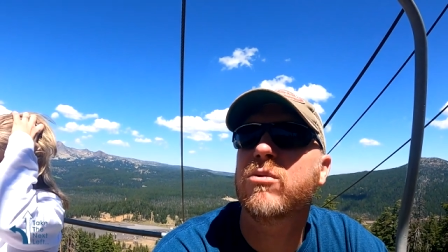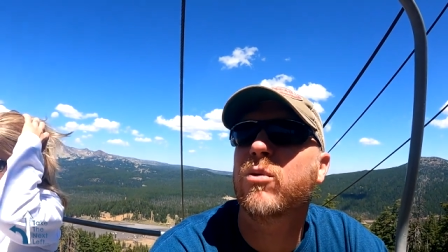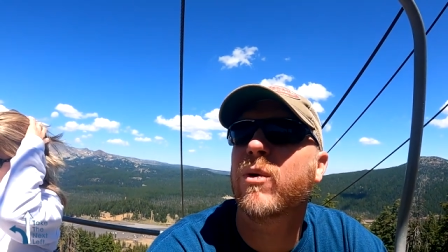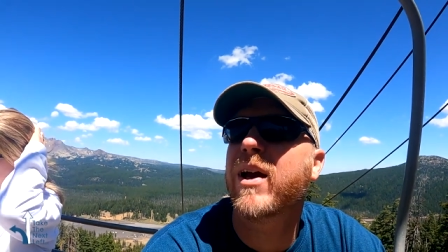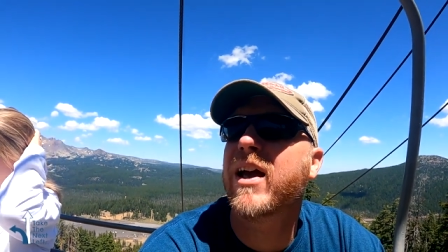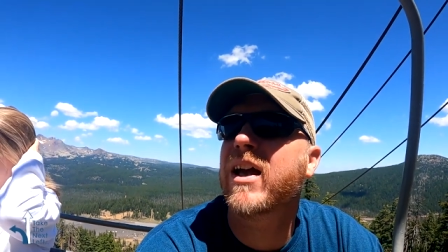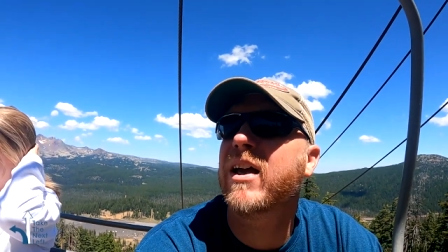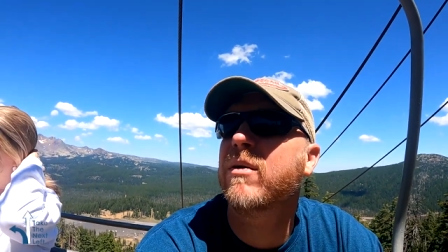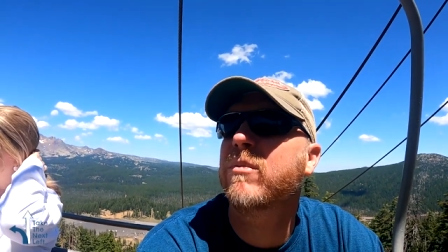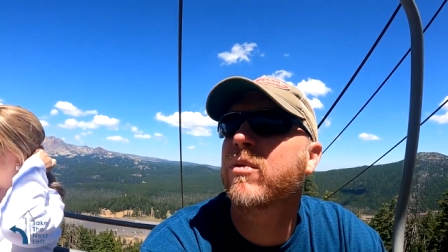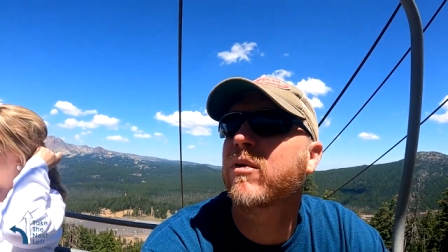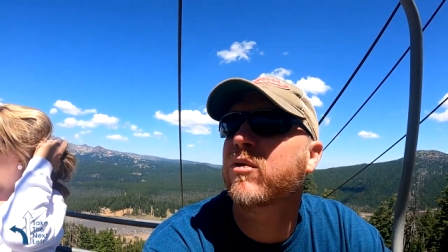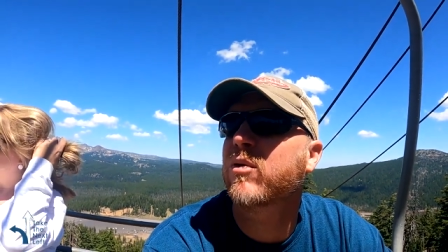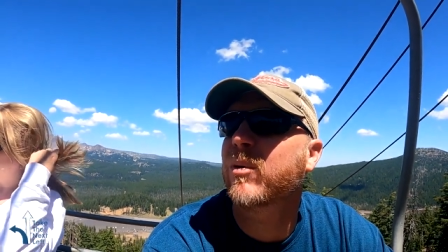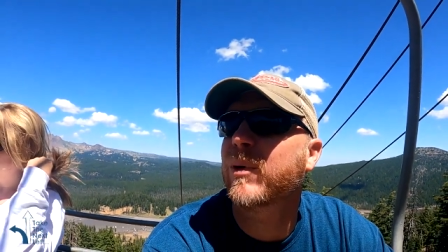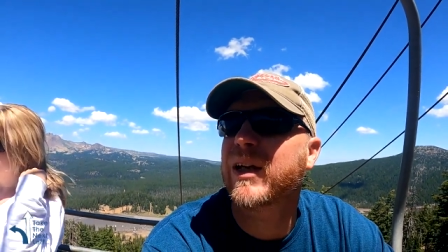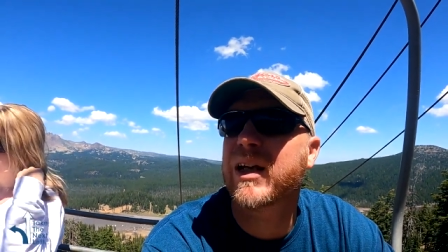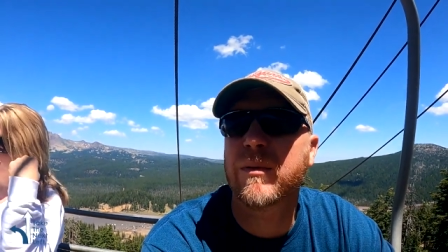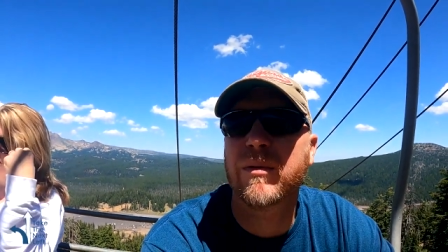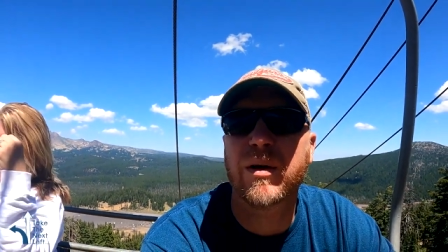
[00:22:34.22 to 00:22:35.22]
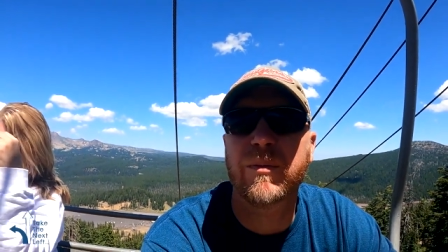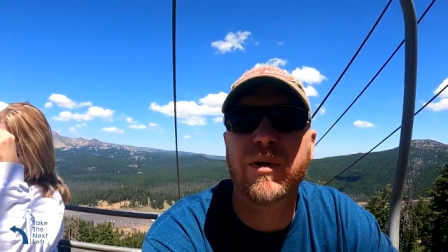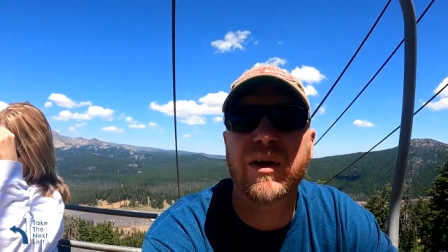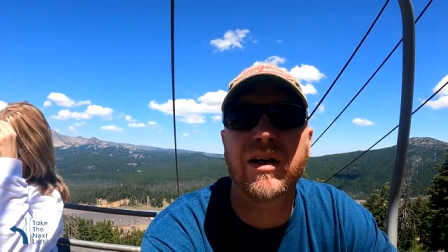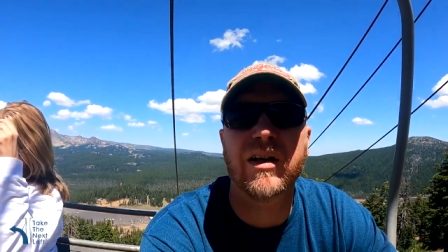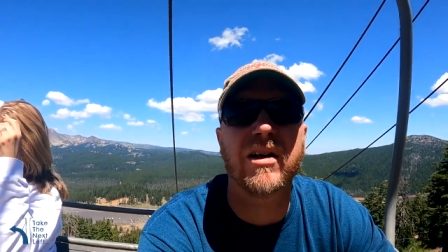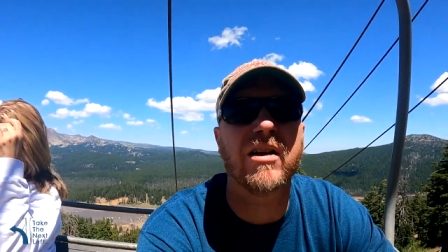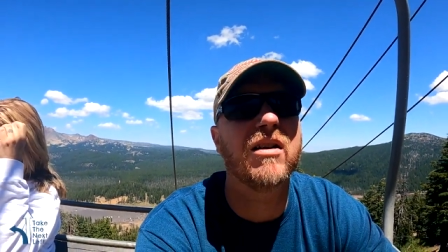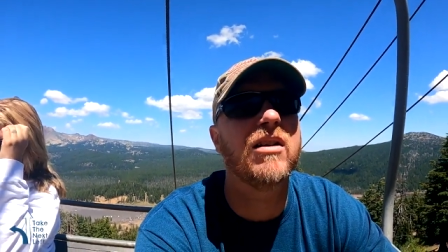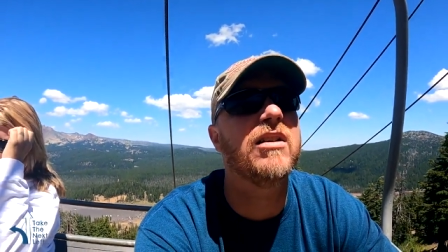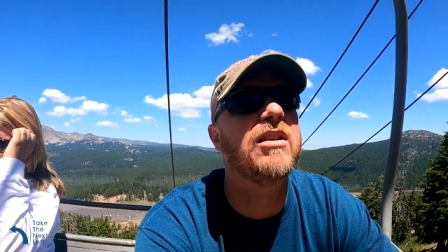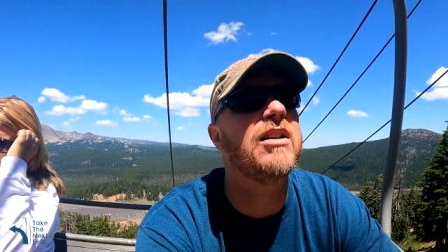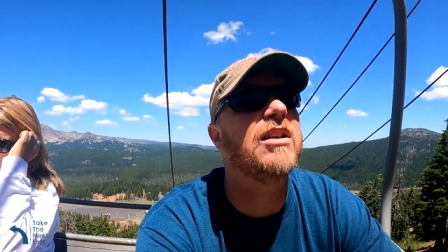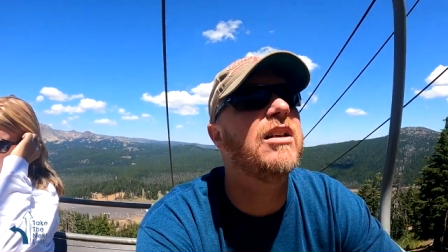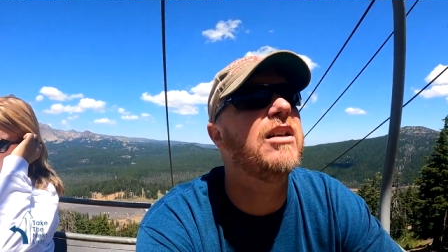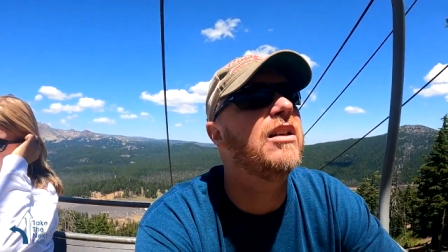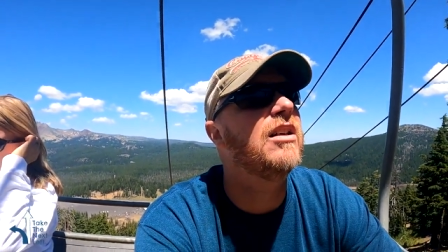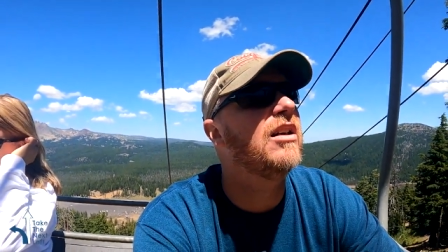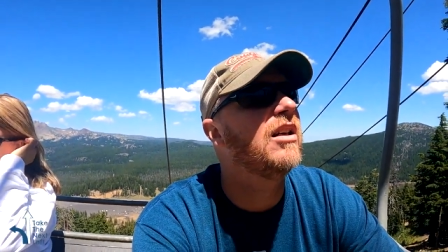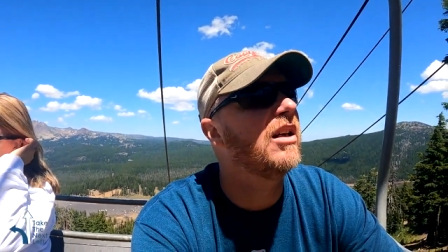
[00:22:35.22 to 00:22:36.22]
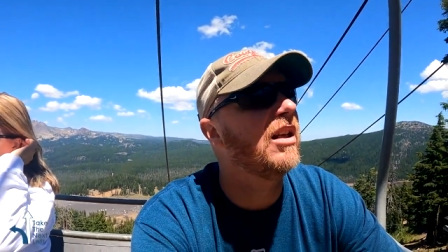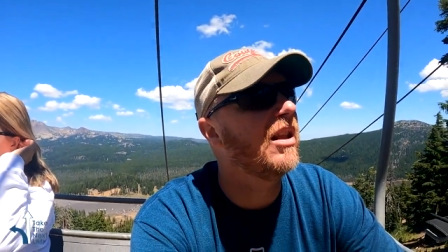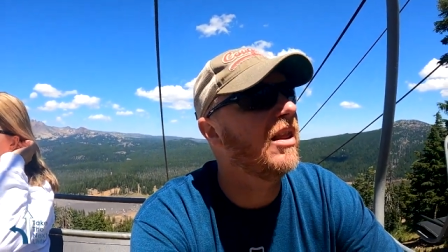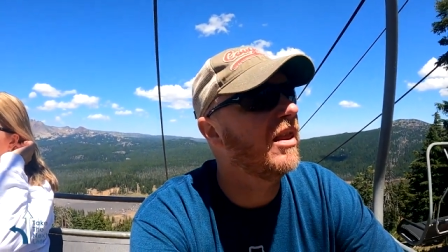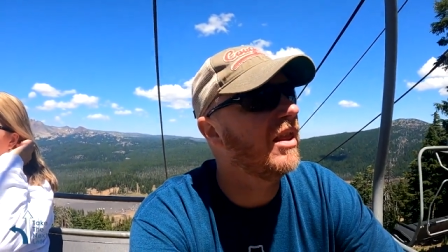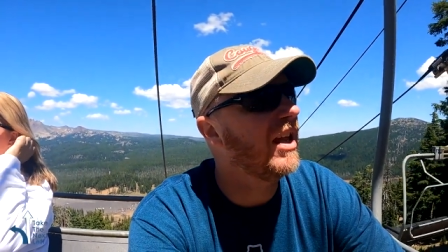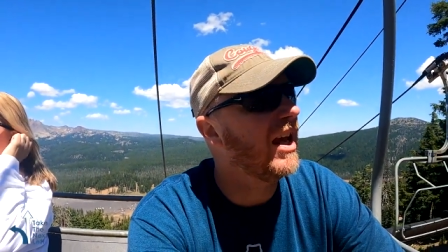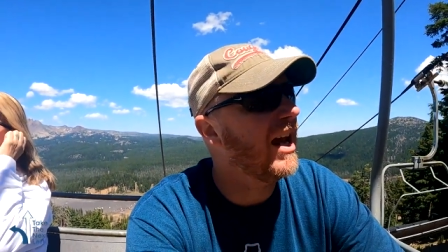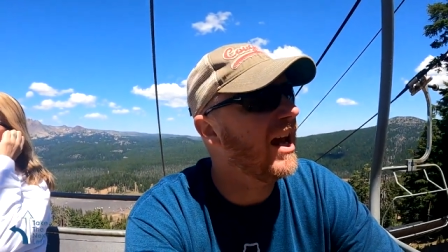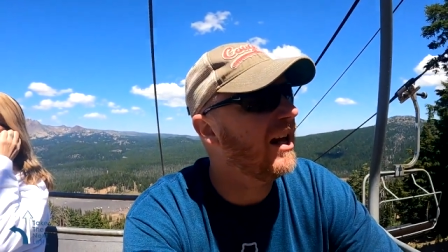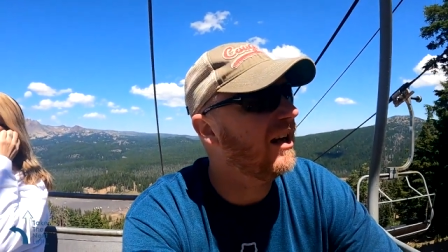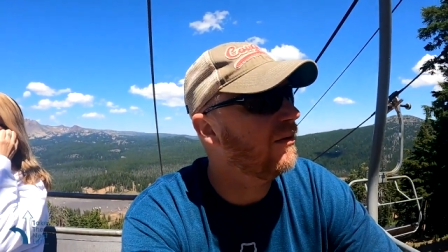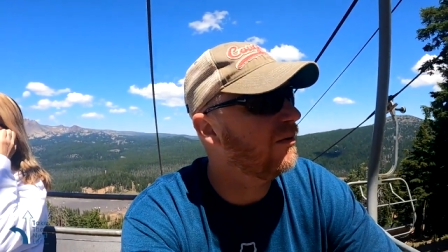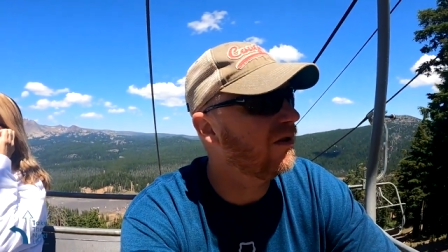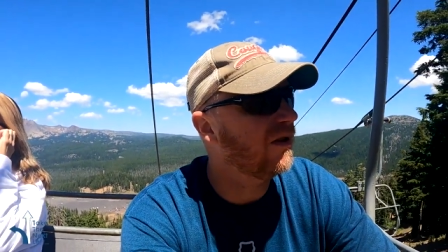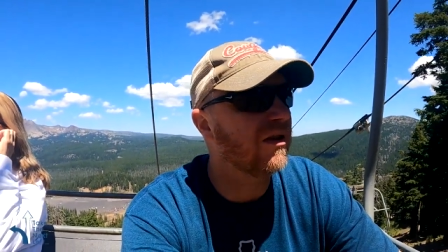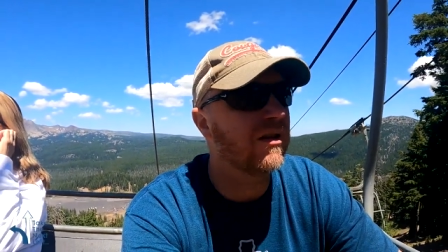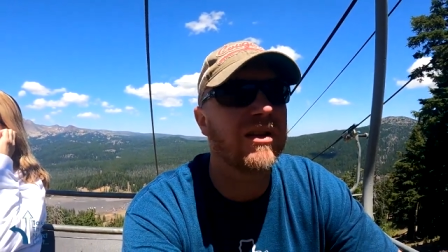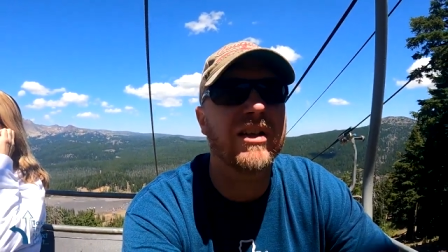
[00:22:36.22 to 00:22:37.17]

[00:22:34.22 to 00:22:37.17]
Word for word: read before we came up here that it was